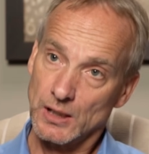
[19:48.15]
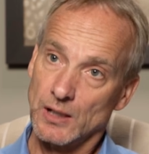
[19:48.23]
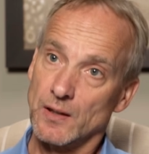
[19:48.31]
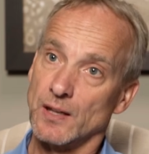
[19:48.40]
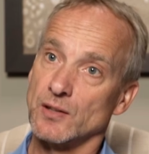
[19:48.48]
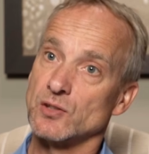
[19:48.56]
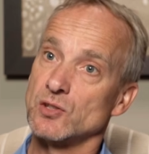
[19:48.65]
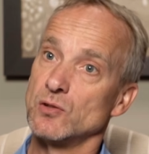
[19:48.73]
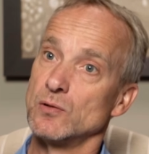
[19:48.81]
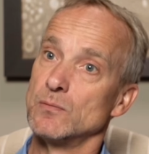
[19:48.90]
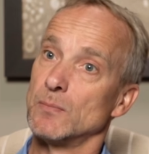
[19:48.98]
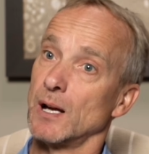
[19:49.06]
then the
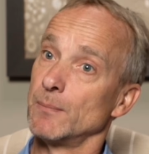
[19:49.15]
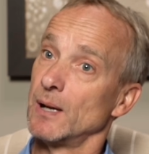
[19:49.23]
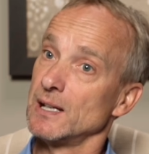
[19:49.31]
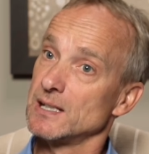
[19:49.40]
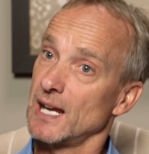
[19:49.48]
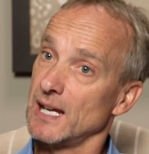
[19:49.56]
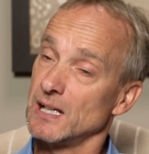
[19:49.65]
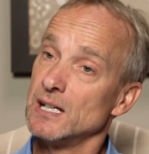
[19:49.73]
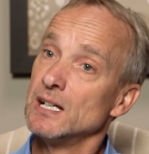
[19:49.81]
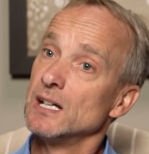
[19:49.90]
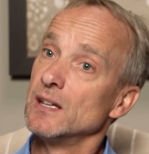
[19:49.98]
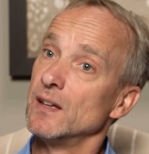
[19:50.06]
student might maintain
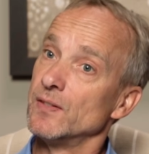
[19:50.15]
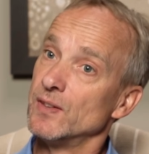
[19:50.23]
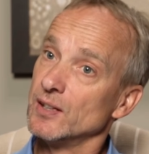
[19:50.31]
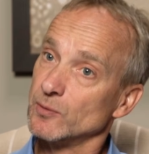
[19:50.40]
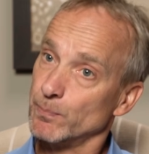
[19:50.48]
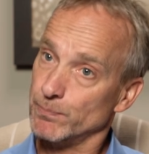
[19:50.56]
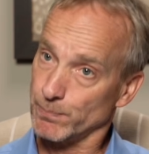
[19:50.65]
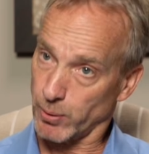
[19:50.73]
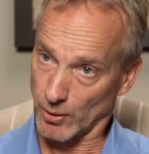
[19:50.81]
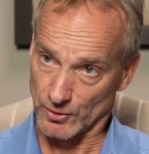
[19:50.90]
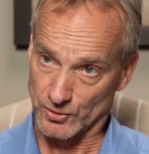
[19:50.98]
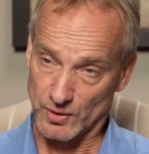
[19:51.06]
that this
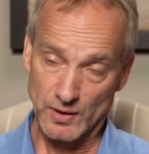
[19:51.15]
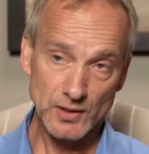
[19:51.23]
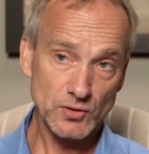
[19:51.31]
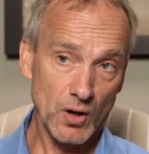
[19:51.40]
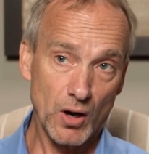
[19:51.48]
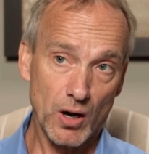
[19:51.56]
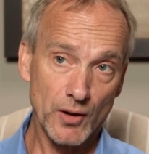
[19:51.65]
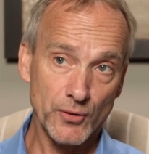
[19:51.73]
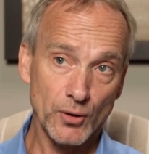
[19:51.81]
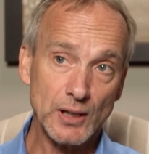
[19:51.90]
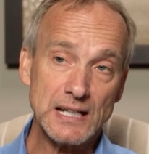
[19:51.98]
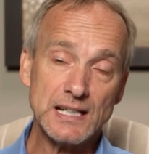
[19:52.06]
person, this
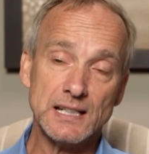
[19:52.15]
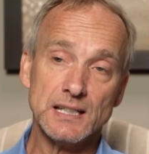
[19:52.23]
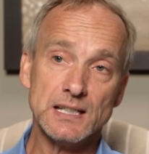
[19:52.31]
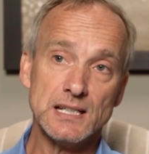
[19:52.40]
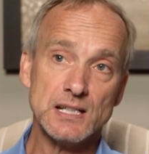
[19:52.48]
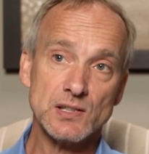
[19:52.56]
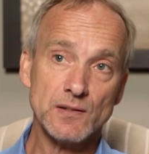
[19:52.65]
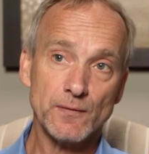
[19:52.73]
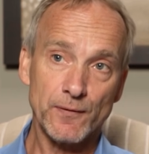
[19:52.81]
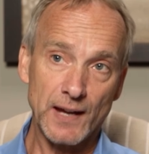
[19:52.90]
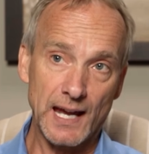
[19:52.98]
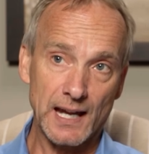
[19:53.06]
author, is in
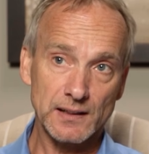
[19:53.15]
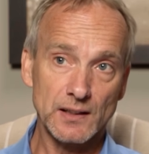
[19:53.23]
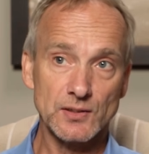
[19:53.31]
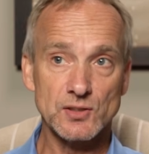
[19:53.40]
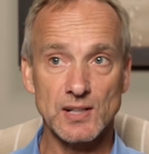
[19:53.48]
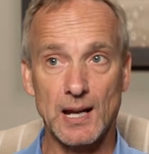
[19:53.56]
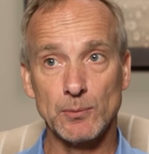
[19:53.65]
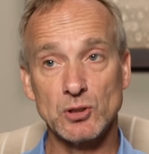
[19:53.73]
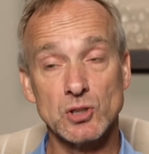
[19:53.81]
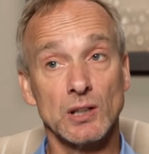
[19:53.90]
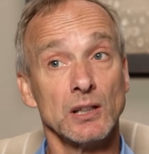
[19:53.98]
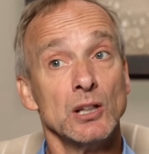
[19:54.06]
fact
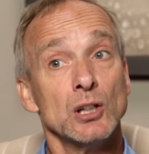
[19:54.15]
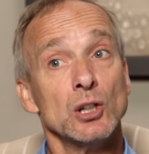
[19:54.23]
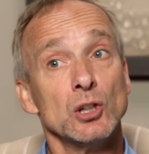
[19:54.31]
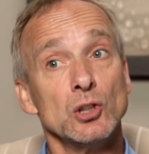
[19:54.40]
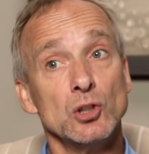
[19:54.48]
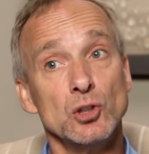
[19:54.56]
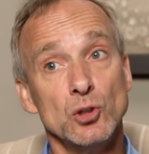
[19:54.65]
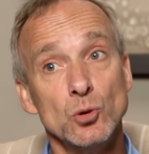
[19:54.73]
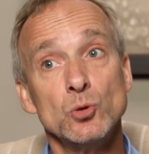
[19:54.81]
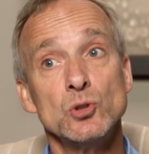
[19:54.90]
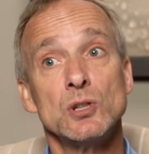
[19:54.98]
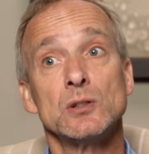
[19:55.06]
establishing
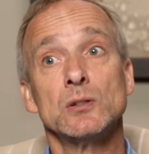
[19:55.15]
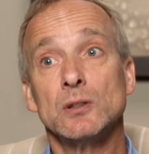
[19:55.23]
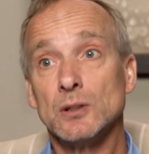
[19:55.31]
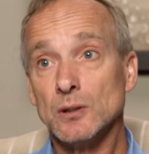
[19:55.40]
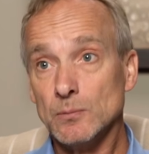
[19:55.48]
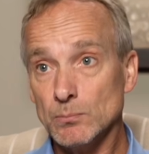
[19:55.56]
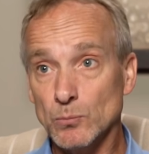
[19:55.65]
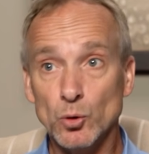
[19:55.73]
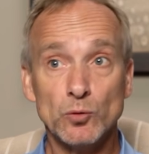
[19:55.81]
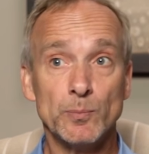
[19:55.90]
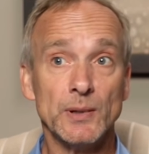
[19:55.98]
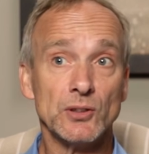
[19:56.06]
union
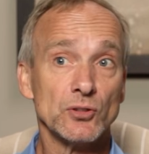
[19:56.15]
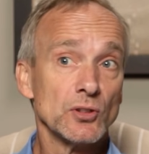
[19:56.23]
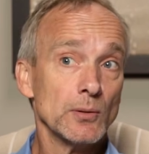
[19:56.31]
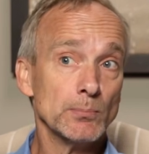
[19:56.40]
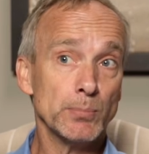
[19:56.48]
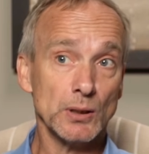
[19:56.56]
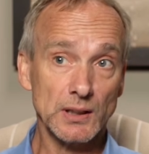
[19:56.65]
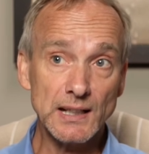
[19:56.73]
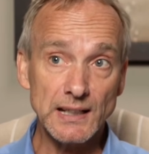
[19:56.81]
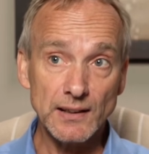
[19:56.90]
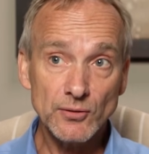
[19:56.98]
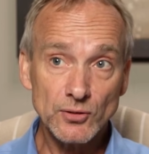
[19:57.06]
movement's
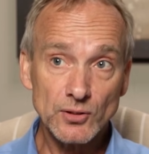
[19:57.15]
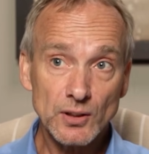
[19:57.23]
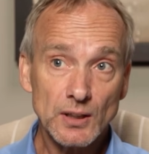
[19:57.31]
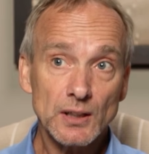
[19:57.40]
beliefs,